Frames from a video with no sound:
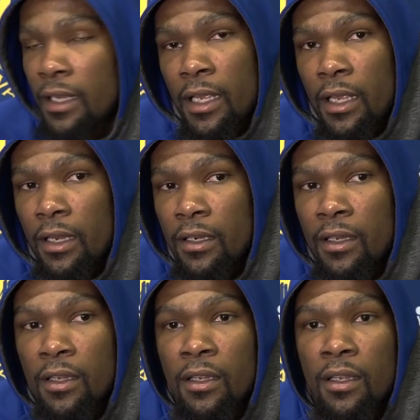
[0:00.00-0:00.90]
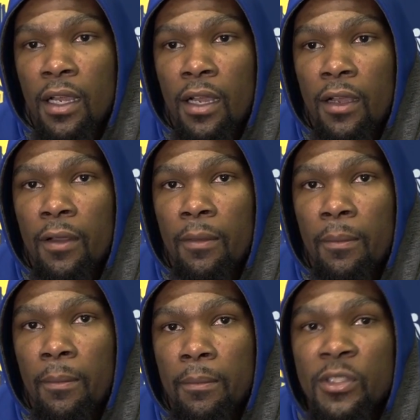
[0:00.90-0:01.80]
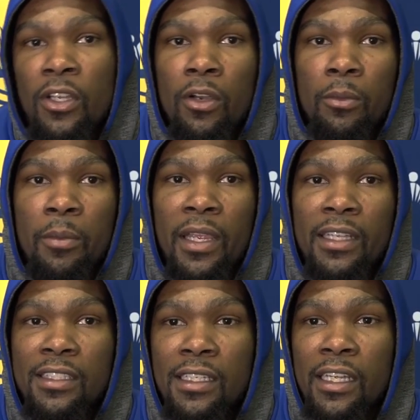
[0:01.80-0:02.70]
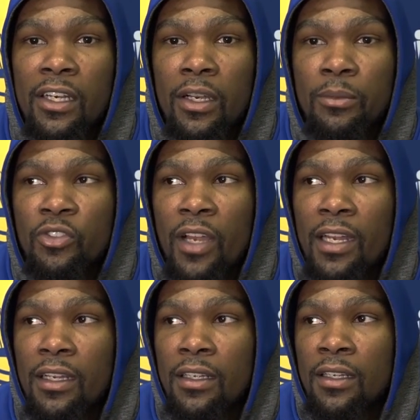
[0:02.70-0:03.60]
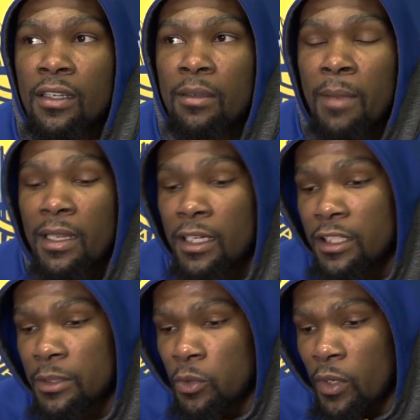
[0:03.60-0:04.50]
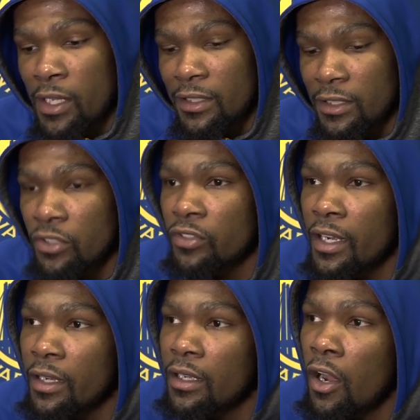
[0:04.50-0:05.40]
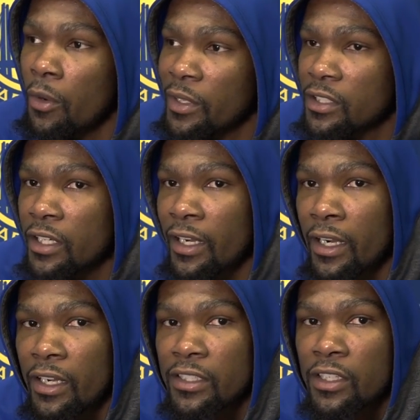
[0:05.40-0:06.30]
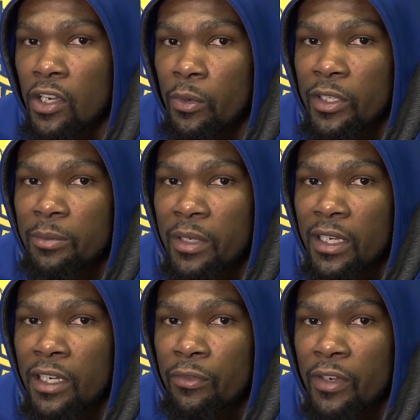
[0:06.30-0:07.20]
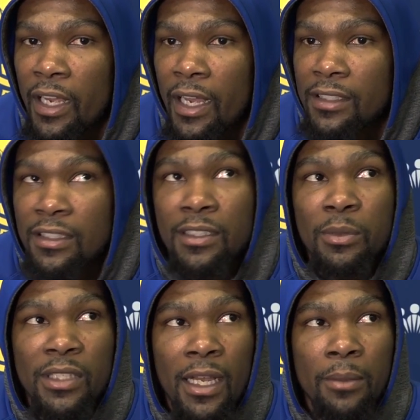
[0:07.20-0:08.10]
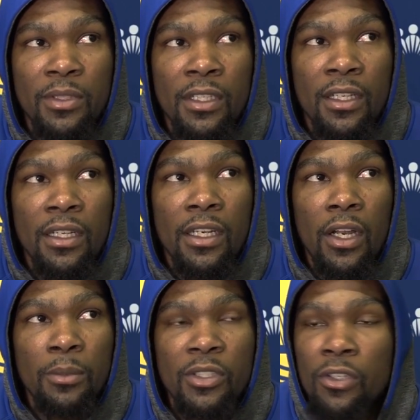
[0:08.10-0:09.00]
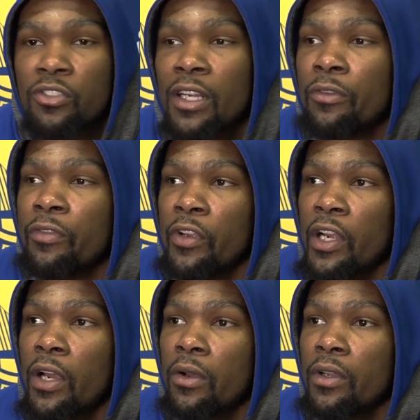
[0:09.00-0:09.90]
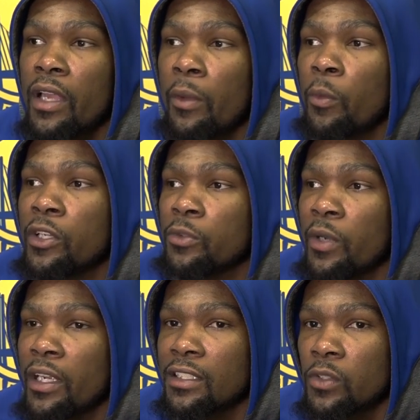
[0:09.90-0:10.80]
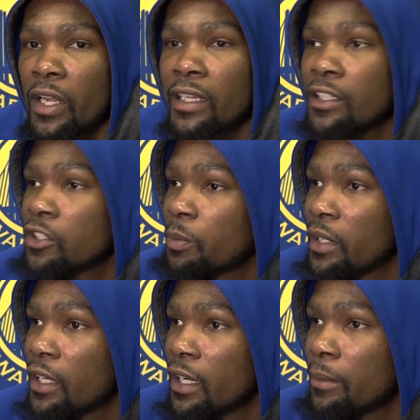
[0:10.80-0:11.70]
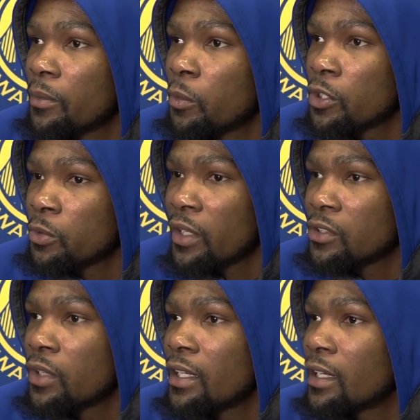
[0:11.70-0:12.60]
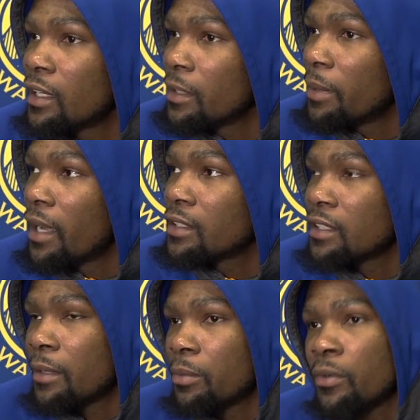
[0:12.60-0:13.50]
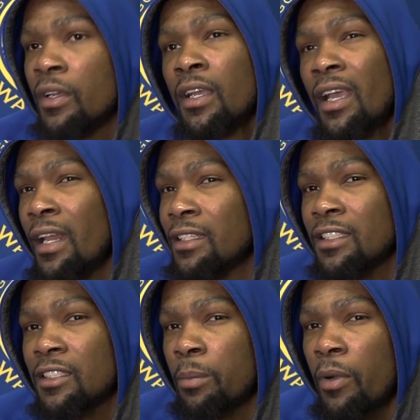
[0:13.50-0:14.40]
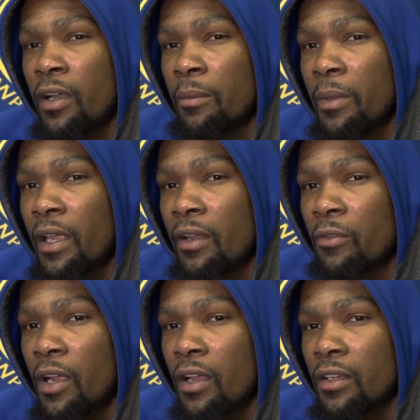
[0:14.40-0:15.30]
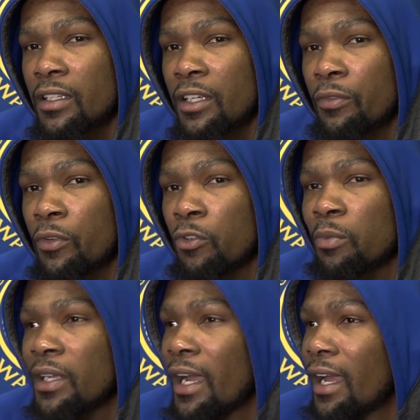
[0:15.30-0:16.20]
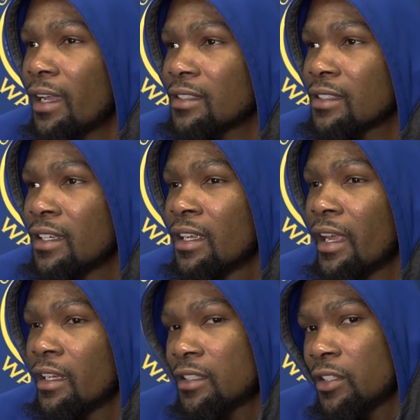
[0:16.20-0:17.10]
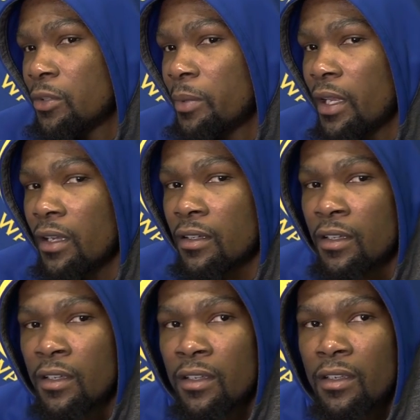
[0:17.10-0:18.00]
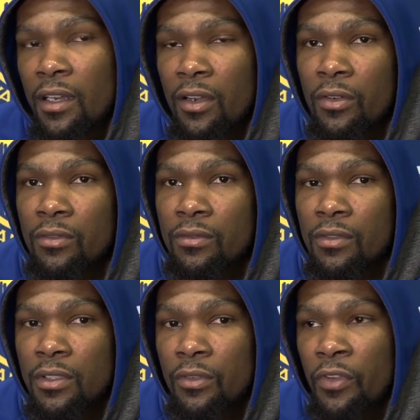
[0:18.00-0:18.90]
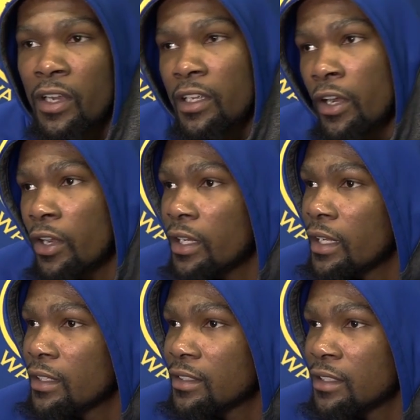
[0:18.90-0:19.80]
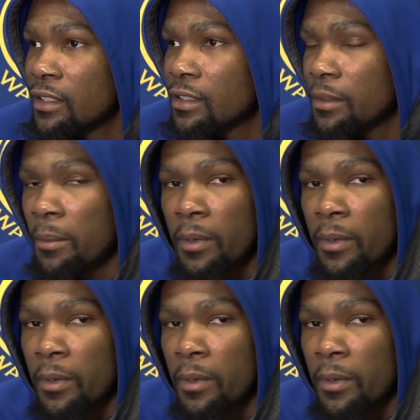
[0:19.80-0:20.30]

And so me as a leader, my leadership qualities is trying to always encourage and always being there for guys. And sometimes I'm still trying to figure out in which ways do I need to speak up, which ways do I need to lead by example. And that's just a part of being around a different group of guys, and it's still being fairly early in the season.